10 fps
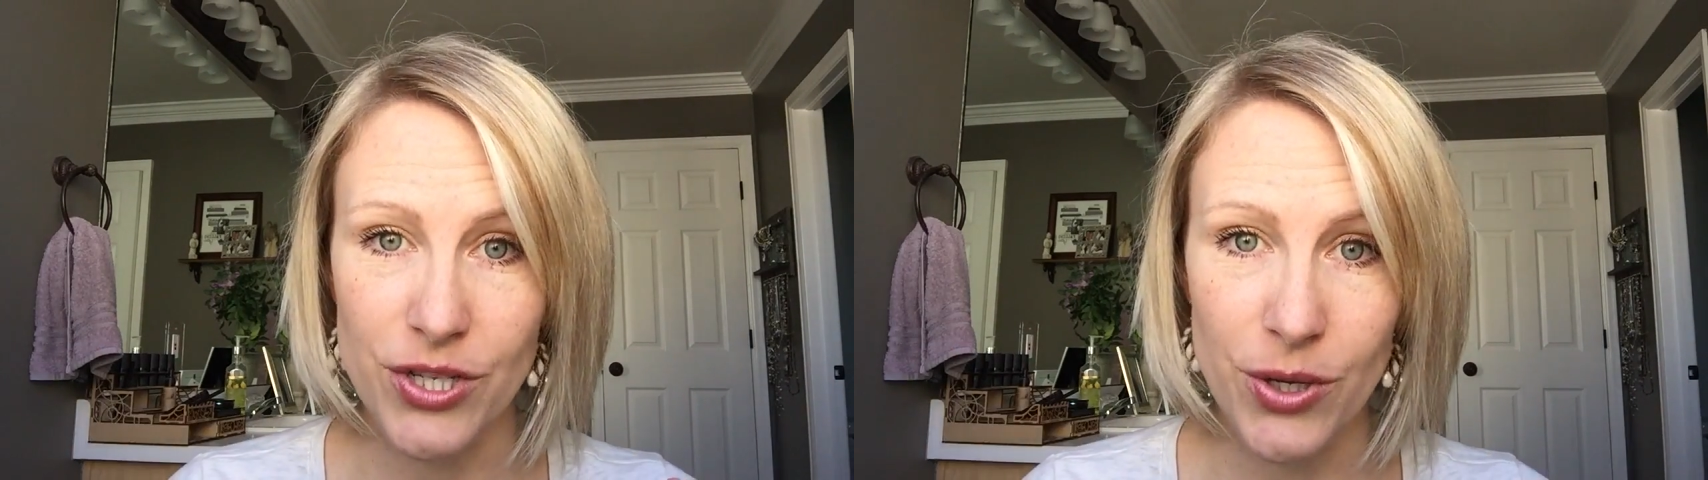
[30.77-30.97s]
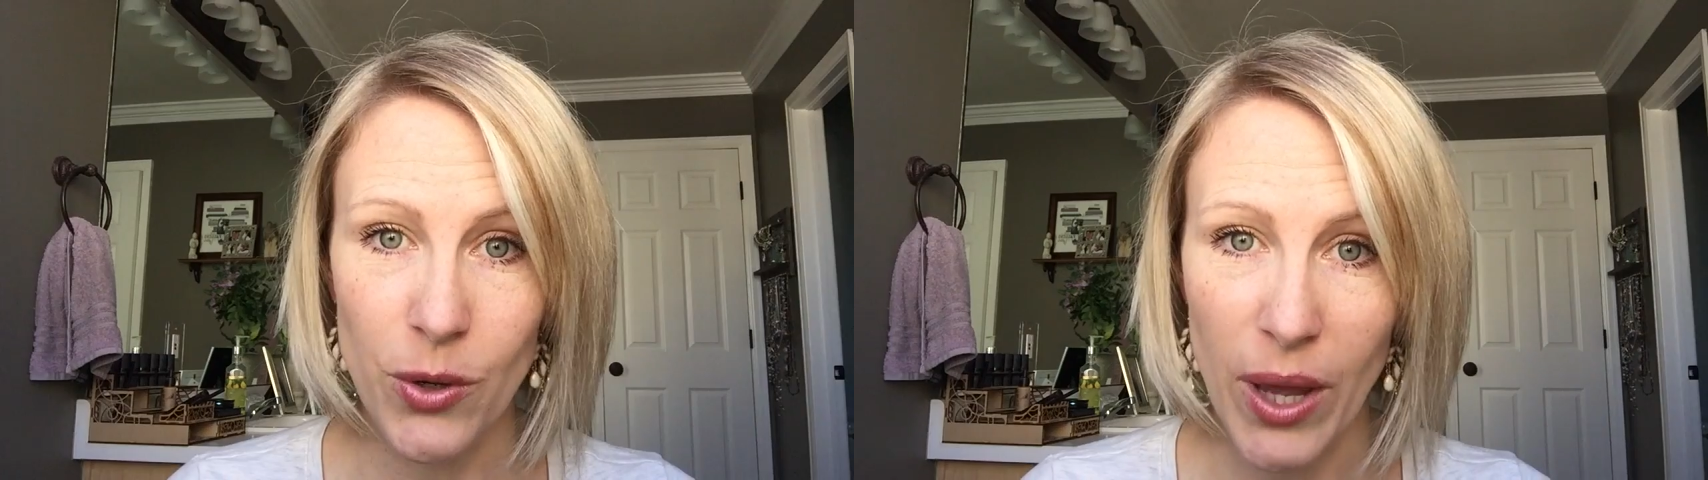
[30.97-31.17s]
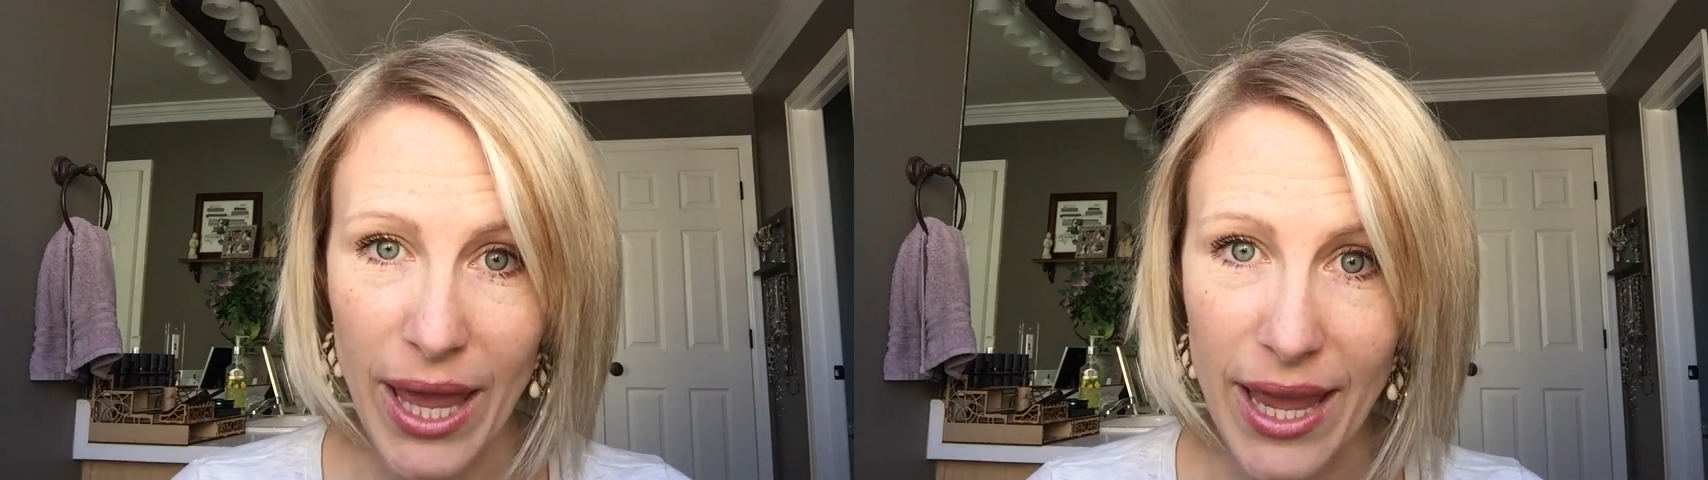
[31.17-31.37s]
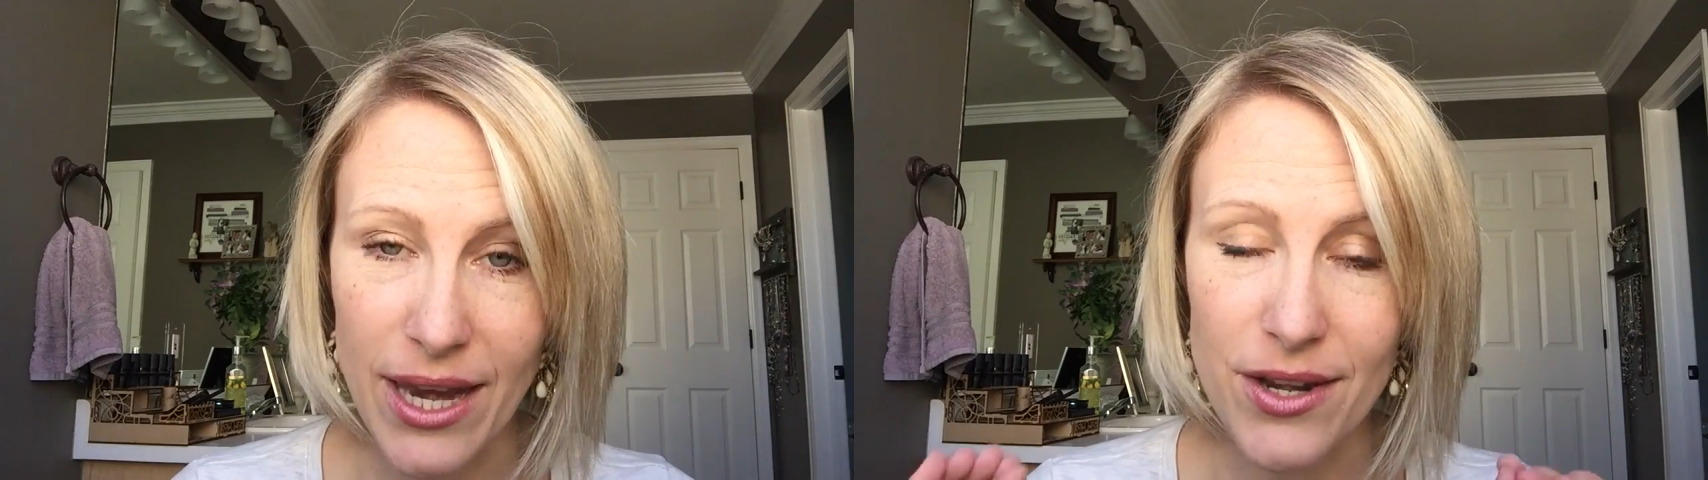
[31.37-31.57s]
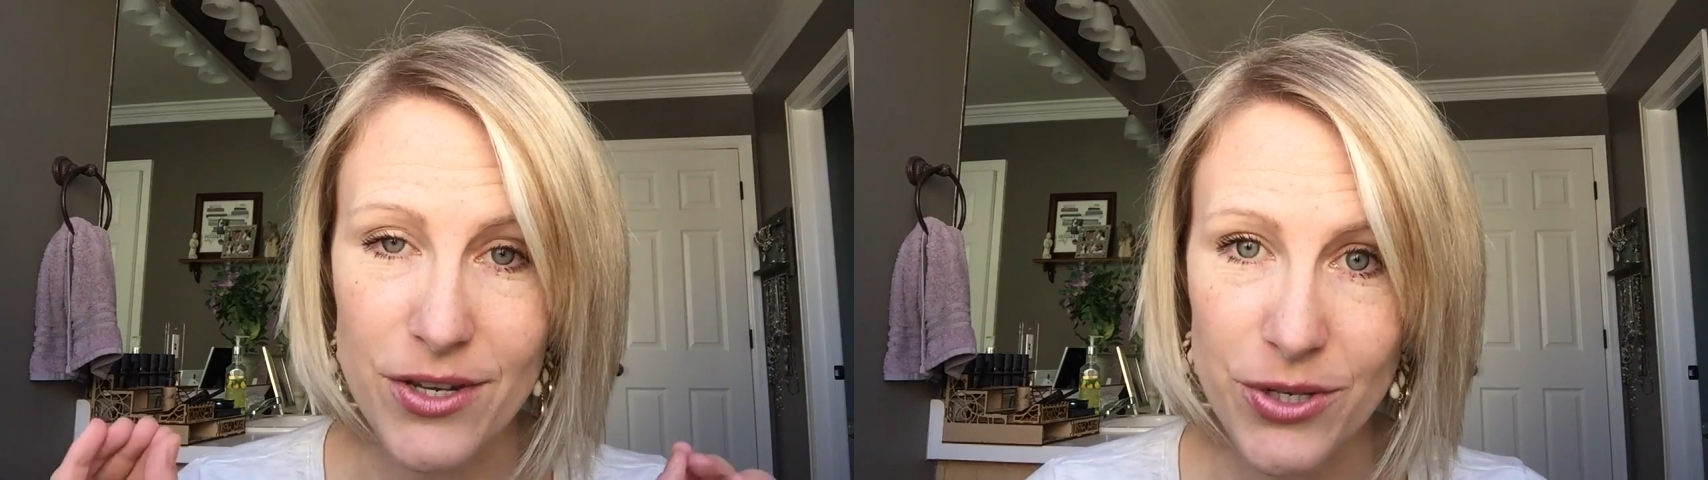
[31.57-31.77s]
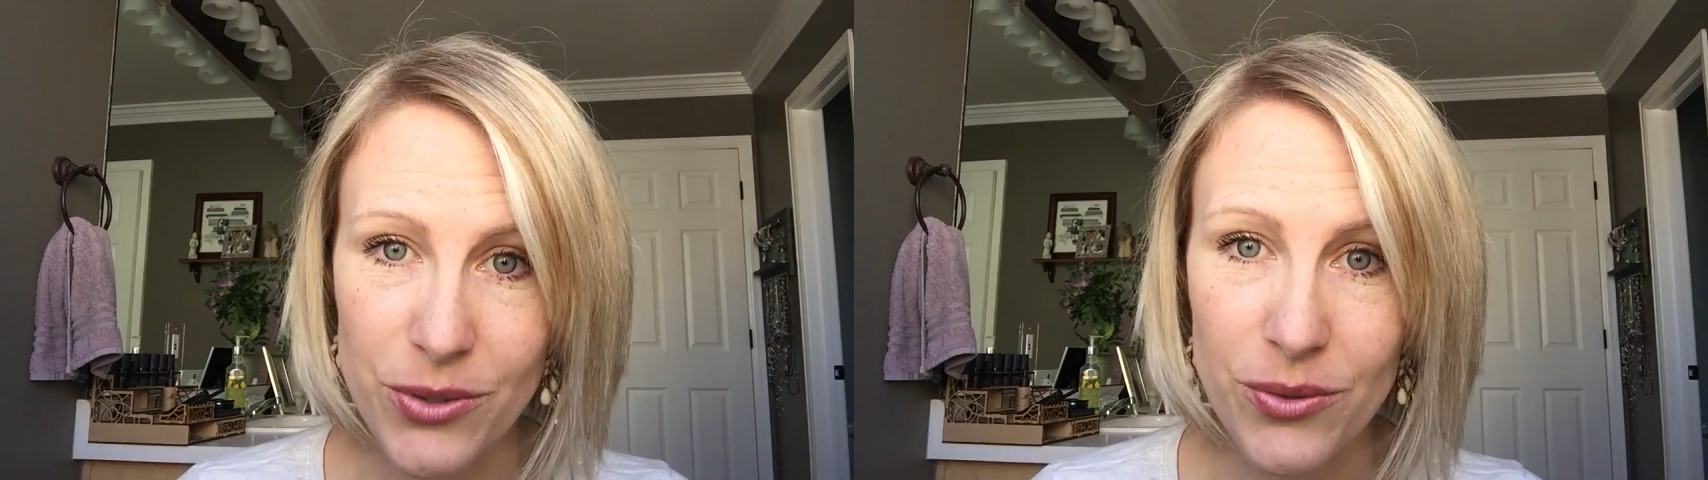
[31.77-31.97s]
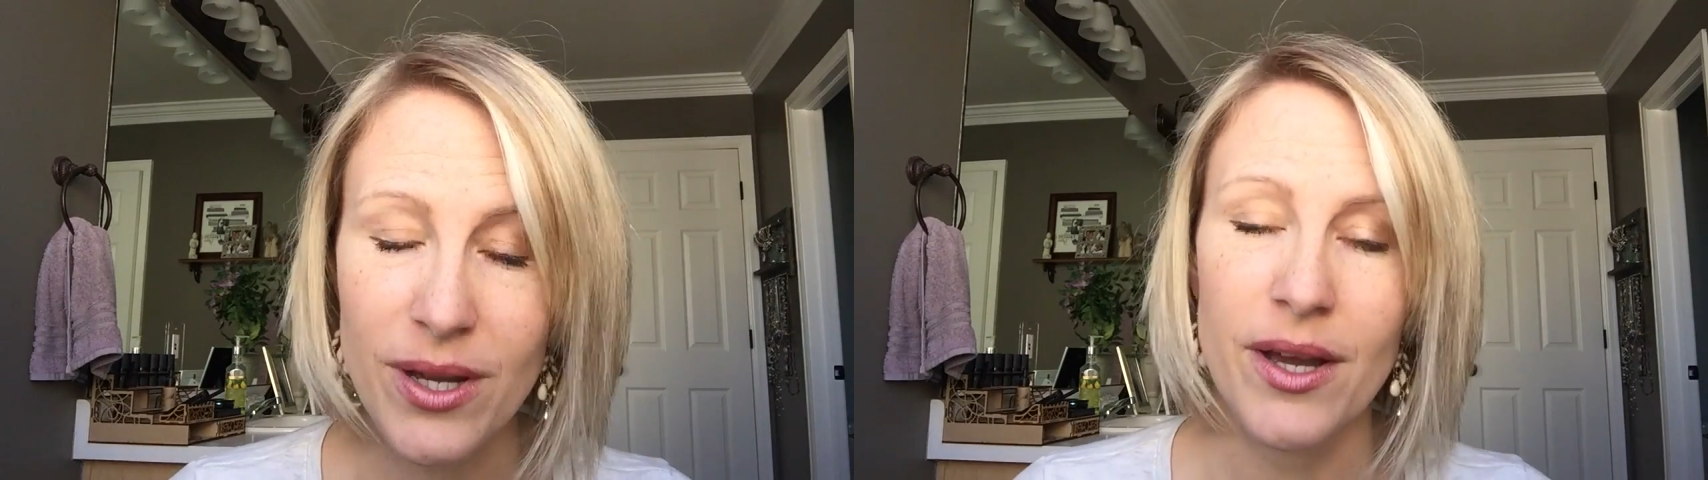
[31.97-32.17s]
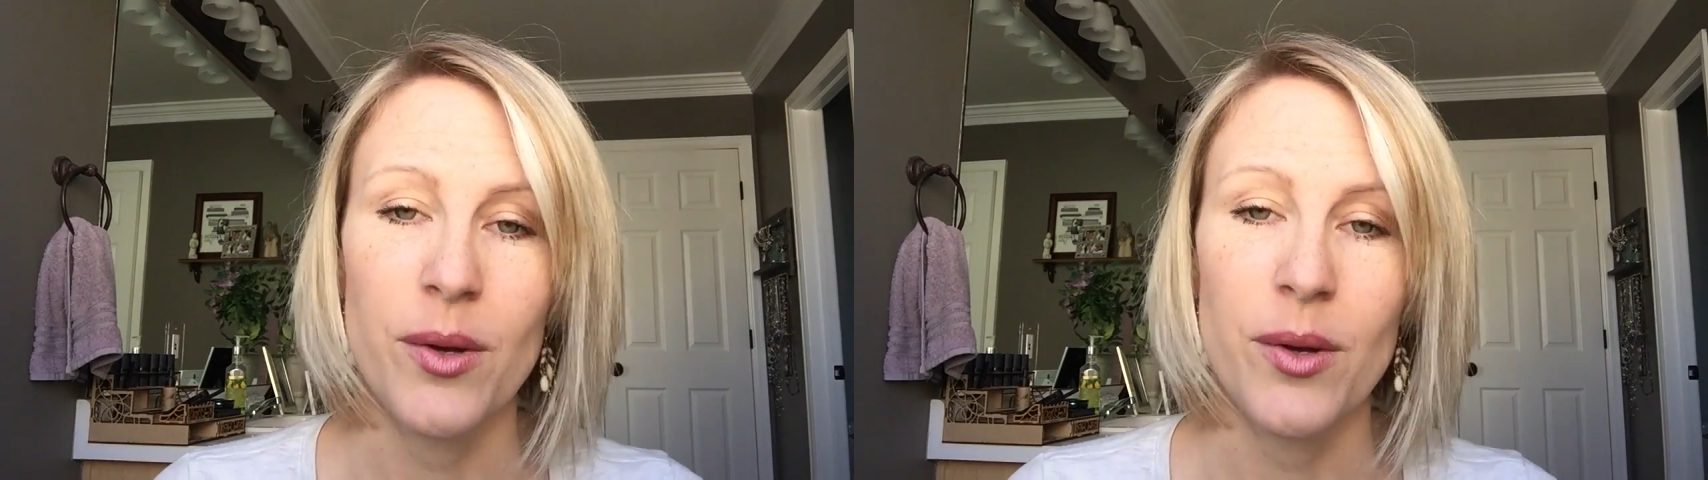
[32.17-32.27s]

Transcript: to a new